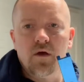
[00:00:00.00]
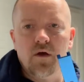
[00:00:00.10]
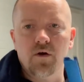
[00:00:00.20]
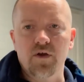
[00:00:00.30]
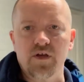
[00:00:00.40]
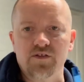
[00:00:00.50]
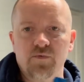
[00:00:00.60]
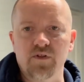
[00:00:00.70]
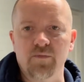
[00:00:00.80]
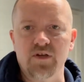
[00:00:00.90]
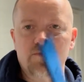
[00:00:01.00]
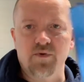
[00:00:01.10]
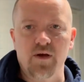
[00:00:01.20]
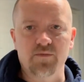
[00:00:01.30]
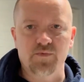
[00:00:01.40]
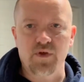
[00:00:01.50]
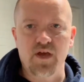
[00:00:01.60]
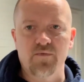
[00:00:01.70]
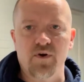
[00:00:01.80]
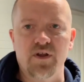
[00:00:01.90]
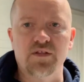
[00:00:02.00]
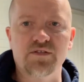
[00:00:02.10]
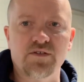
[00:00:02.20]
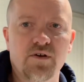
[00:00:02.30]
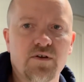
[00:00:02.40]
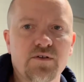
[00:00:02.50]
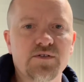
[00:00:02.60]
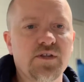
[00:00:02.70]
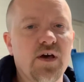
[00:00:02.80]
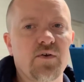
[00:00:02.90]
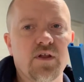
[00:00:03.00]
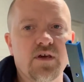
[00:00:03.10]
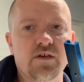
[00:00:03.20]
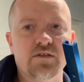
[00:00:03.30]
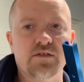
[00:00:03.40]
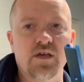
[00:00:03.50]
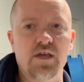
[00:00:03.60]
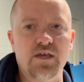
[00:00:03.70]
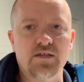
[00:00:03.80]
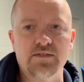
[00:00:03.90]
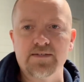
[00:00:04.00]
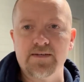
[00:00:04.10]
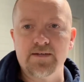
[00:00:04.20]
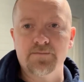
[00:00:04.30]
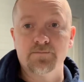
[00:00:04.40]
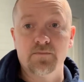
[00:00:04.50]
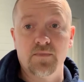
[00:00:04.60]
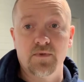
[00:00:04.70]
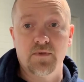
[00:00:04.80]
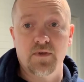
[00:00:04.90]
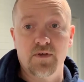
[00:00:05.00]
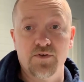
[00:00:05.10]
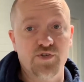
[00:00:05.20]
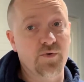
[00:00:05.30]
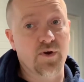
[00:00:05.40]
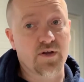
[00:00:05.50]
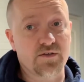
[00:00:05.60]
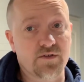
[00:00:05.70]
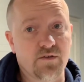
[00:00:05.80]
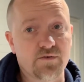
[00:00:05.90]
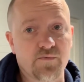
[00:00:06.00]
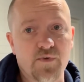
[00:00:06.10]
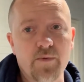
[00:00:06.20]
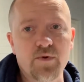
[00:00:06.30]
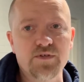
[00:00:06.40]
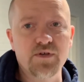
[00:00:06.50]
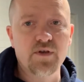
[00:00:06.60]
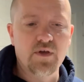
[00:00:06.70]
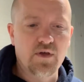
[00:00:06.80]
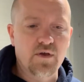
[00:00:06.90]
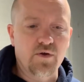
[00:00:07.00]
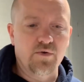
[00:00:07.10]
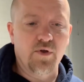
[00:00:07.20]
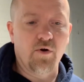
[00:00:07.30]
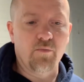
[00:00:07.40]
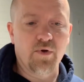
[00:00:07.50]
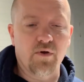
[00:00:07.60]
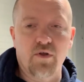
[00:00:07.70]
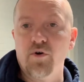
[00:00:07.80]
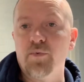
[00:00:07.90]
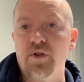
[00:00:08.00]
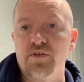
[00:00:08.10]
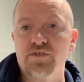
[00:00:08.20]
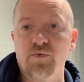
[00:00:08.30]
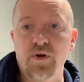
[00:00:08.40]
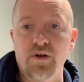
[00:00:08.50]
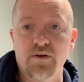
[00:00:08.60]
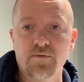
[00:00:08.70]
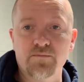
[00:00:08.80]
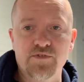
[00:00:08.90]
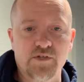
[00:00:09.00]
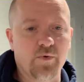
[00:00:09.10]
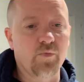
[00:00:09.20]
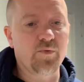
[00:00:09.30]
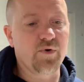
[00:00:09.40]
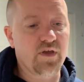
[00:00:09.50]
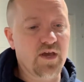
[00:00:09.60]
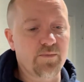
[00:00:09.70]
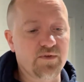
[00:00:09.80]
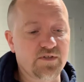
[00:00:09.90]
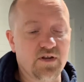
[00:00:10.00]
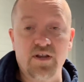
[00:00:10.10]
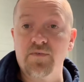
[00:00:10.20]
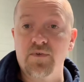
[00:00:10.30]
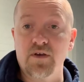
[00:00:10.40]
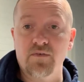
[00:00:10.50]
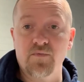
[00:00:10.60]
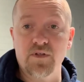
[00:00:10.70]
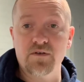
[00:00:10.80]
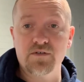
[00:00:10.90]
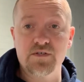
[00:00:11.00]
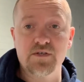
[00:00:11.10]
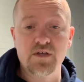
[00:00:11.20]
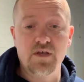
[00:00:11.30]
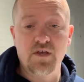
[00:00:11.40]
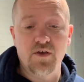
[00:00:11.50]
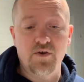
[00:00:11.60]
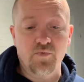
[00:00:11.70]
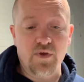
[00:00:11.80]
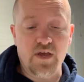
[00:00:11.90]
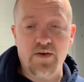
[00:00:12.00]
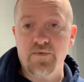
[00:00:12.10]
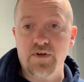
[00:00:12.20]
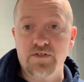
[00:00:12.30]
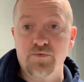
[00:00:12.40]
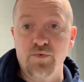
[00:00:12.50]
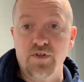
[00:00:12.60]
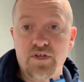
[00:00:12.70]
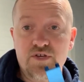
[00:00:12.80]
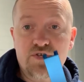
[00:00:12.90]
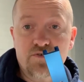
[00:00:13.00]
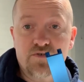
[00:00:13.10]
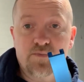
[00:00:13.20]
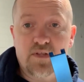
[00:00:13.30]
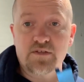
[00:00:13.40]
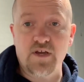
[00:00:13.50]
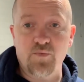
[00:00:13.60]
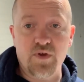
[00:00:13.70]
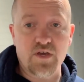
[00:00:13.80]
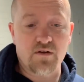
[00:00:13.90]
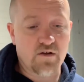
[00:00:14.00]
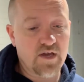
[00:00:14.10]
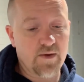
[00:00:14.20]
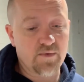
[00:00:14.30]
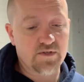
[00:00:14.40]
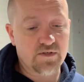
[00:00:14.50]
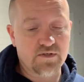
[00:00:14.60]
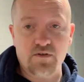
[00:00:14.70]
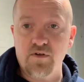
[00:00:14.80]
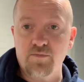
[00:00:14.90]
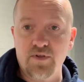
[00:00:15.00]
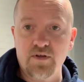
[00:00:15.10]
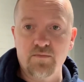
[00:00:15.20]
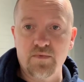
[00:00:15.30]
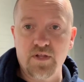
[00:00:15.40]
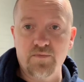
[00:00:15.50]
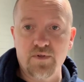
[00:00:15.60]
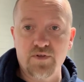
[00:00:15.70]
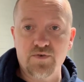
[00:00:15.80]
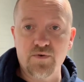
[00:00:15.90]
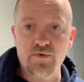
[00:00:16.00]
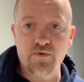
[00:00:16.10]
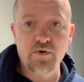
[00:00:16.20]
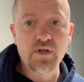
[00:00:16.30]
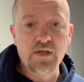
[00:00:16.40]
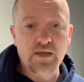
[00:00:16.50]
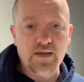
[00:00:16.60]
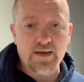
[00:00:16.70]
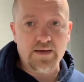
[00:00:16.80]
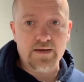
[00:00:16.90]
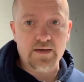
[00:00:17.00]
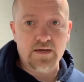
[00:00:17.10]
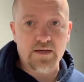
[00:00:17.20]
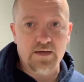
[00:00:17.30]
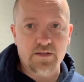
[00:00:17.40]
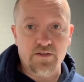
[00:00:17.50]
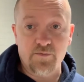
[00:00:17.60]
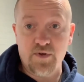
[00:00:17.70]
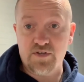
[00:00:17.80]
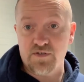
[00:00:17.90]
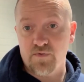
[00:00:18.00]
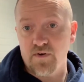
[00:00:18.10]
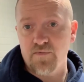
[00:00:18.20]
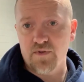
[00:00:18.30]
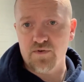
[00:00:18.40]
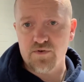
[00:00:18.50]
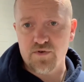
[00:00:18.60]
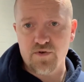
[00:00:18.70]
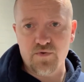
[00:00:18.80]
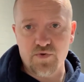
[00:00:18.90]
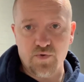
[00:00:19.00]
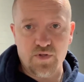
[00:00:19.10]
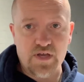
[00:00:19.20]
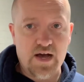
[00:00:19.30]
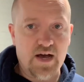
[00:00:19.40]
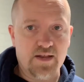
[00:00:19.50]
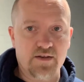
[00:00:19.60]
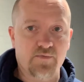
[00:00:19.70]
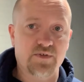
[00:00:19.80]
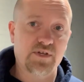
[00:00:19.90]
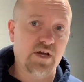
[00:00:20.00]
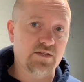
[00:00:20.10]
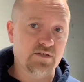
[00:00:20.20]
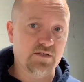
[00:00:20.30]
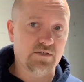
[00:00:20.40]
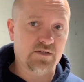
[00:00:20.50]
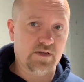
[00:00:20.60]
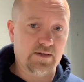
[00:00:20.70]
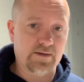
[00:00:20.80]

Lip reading: Okay, so one of the major problems we have on installs nowadays is sheetrock installers and framers who don't build openings square. So when we put cabinets in and have to cut fillers, we have some real issues by the time we get our cabinets installed plumb, level, and true. The dimensions for our fillers are usually odd, different sizes,